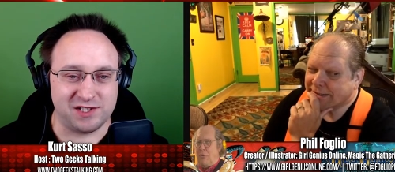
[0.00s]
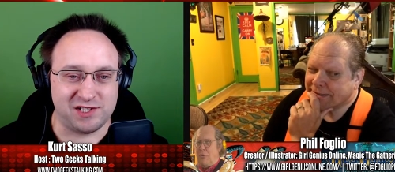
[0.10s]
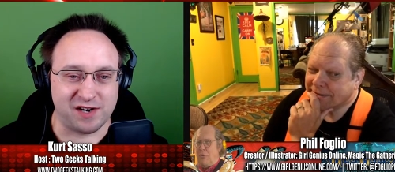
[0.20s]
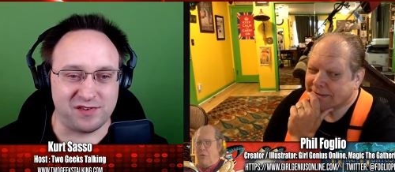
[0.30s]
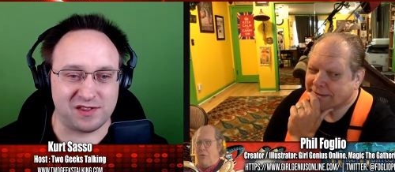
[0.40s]

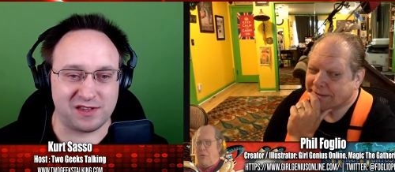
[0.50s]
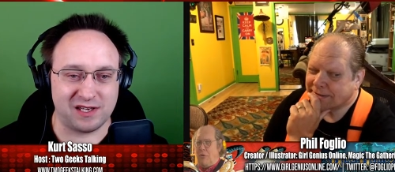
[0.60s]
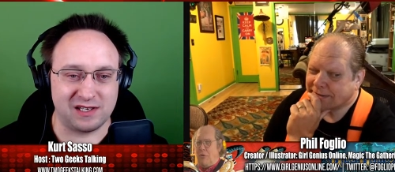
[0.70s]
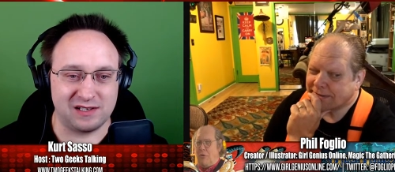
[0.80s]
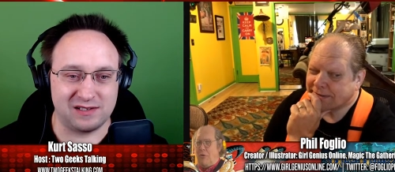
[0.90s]
Speaker 1: did you ever
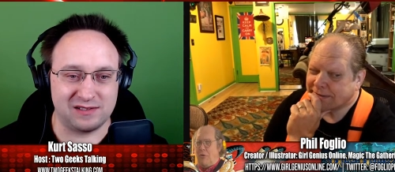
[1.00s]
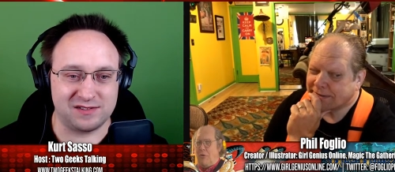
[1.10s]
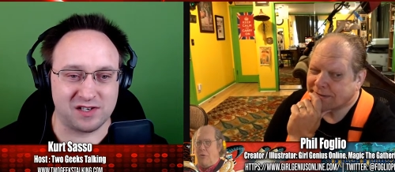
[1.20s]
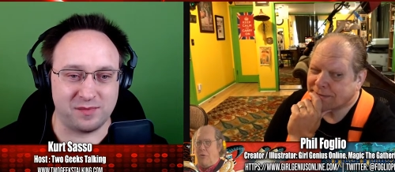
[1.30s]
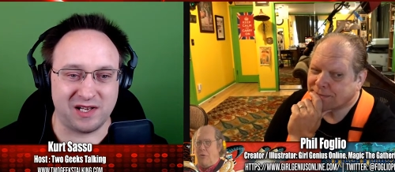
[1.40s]
think
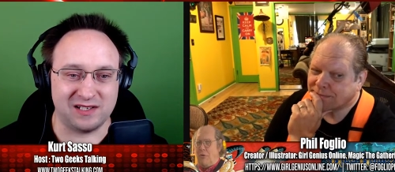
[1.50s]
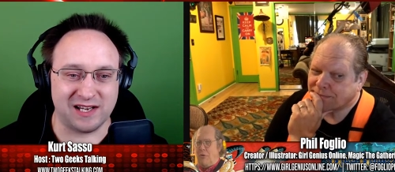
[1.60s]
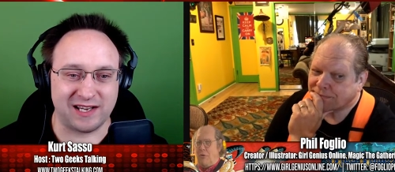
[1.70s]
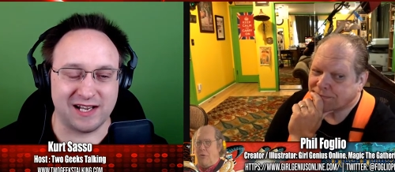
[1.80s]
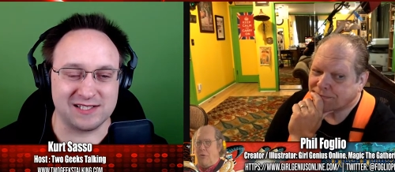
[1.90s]
so many
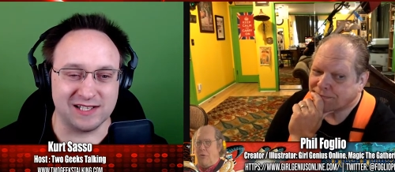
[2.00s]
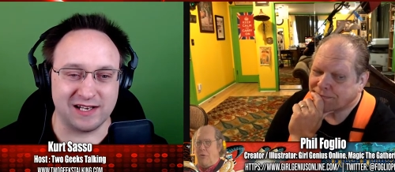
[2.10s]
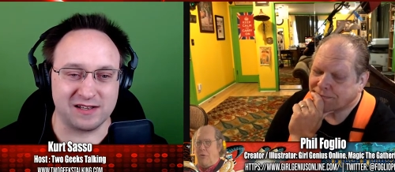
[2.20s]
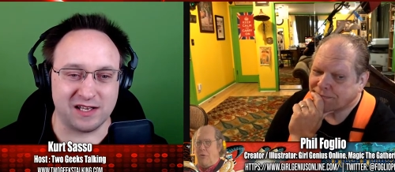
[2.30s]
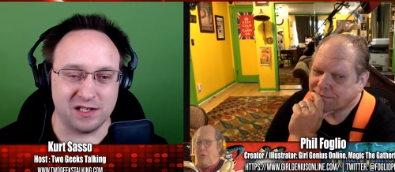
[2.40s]
decades
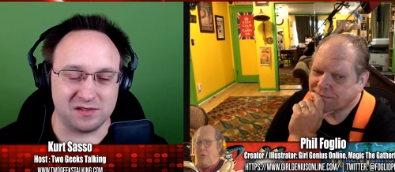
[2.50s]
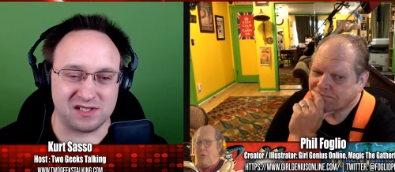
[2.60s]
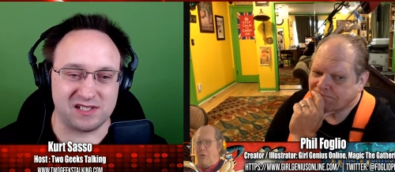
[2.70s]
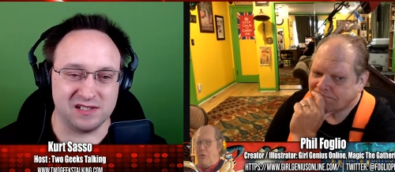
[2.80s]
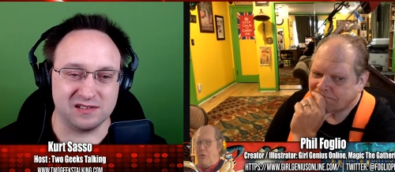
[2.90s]
later that you'd
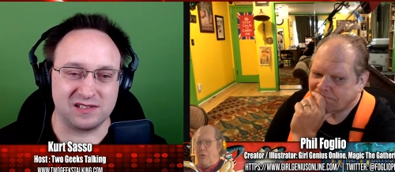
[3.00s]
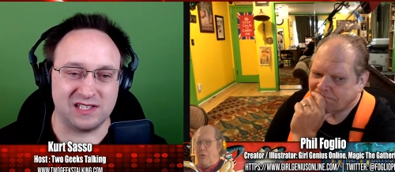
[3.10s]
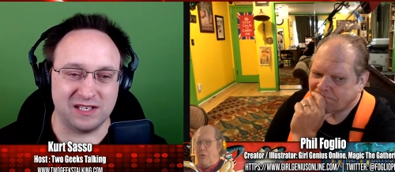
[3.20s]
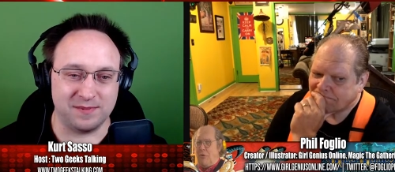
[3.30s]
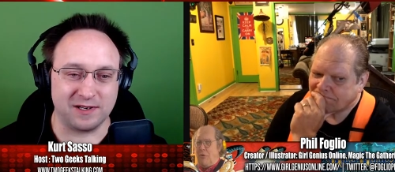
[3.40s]
still
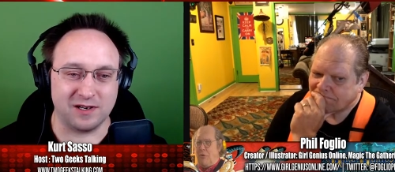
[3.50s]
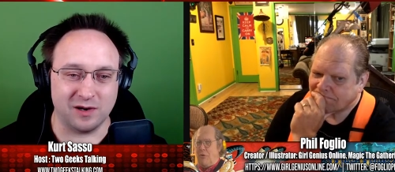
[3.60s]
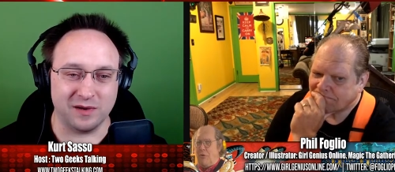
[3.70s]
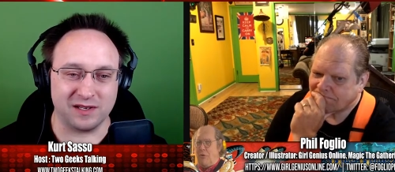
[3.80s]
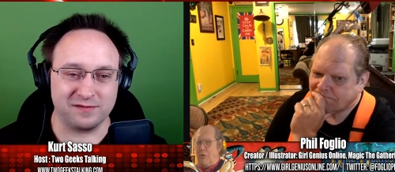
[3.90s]
keep it
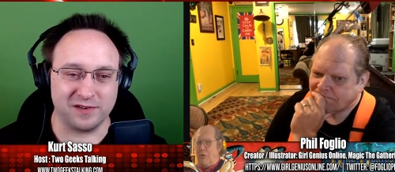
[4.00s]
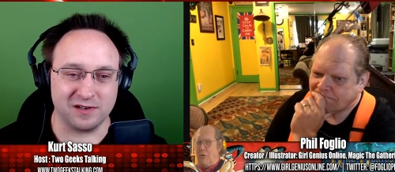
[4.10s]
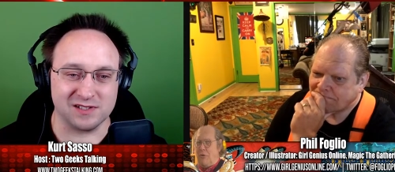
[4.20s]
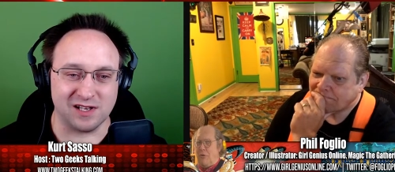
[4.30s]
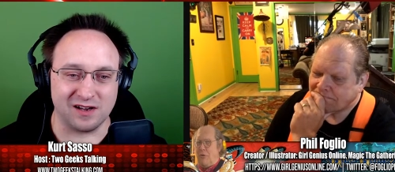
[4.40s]
going
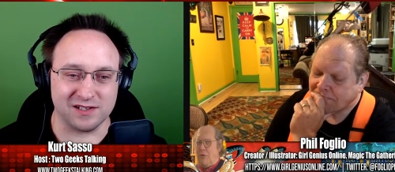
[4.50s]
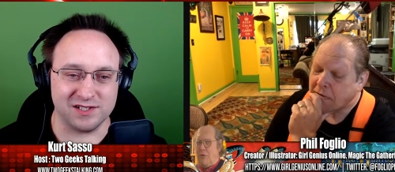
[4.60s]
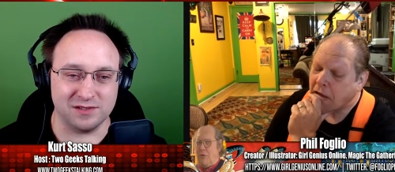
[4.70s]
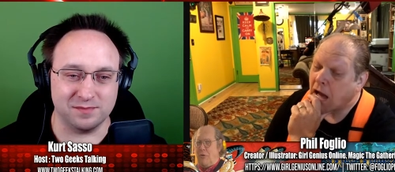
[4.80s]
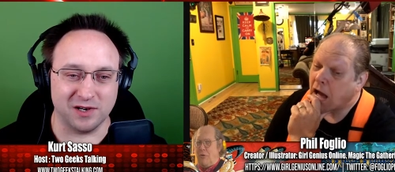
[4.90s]
for as long
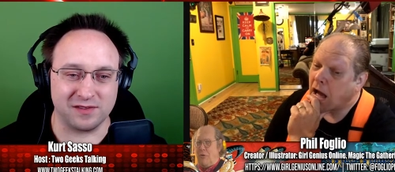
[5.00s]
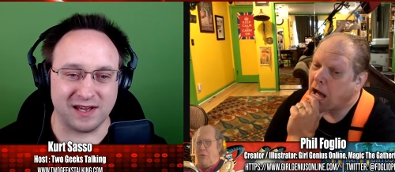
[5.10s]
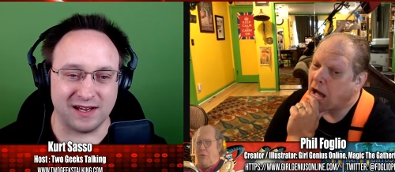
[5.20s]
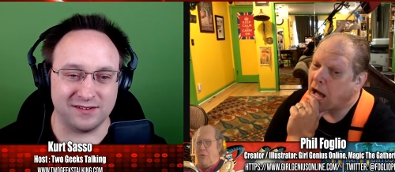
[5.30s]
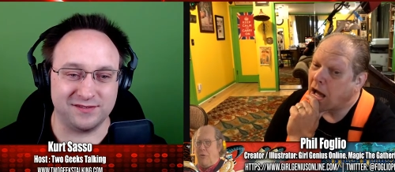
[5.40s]
as you both
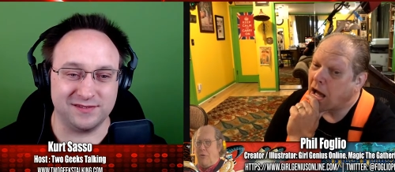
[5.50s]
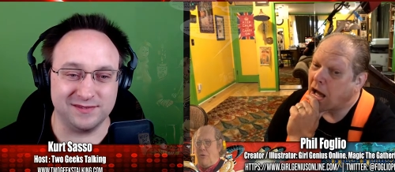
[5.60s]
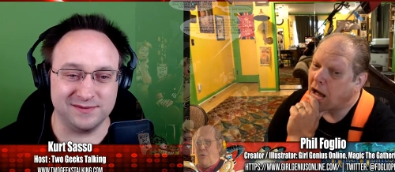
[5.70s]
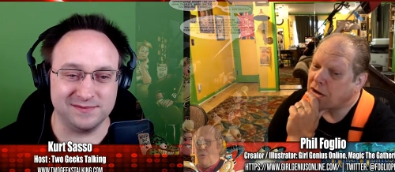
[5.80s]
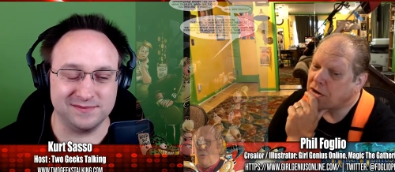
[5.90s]
have?
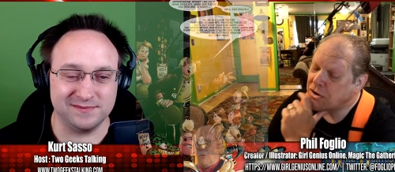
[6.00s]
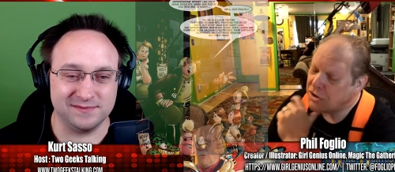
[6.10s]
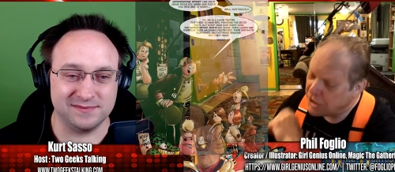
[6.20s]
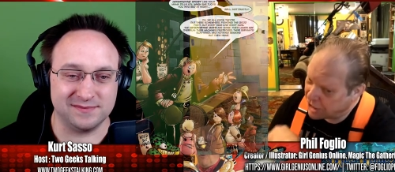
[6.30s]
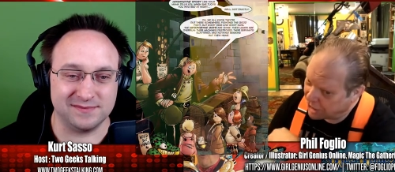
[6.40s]

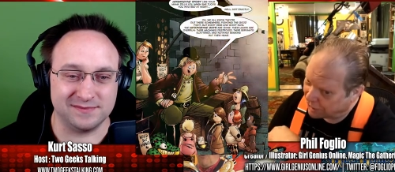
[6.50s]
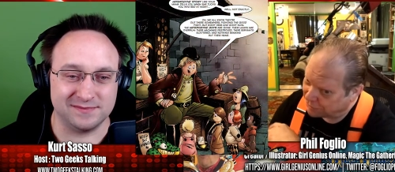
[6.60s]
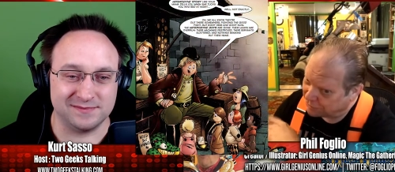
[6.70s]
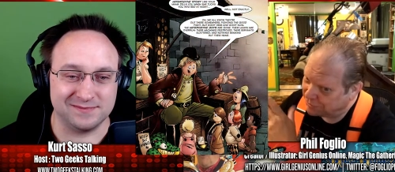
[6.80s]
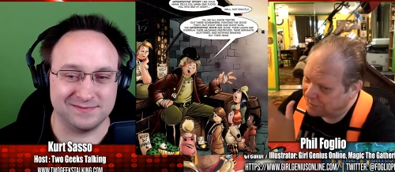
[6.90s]

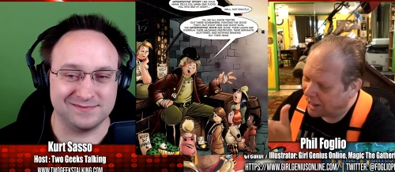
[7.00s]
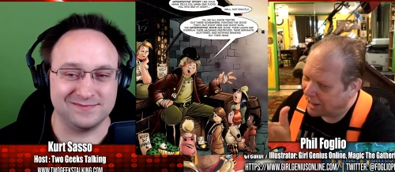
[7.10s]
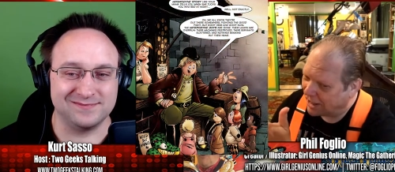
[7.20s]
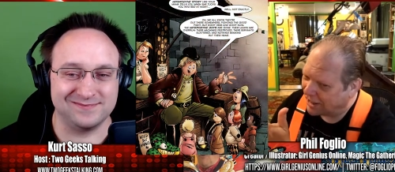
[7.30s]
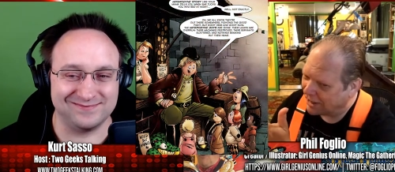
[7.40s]
Speaker 2: No.
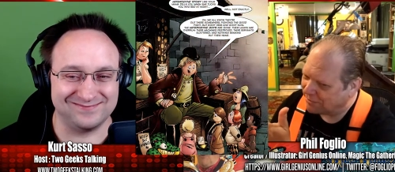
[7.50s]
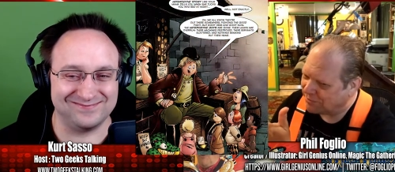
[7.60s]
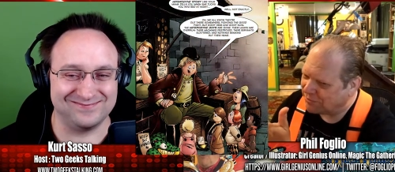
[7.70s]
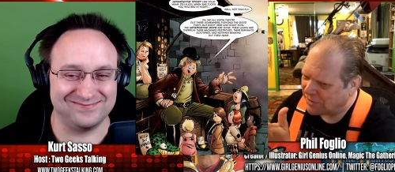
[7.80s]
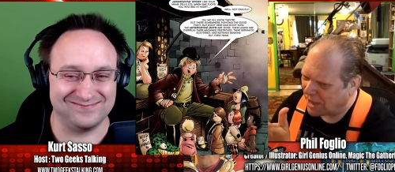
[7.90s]

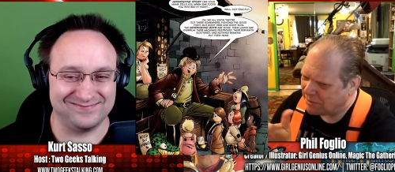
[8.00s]
Um, I